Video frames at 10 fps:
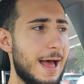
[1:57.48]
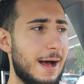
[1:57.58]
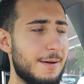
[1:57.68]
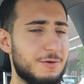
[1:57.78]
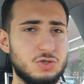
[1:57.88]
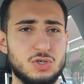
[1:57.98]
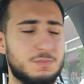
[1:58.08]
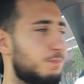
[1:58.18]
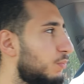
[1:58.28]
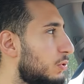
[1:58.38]
Uh, it was
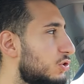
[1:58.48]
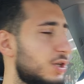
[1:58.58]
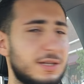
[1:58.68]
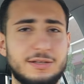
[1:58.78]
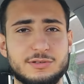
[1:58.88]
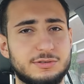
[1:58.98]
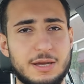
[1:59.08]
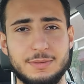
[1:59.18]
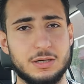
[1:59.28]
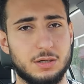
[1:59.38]
just bullshit
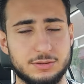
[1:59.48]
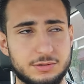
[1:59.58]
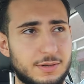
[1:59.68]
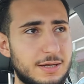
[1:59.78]
entertainment content,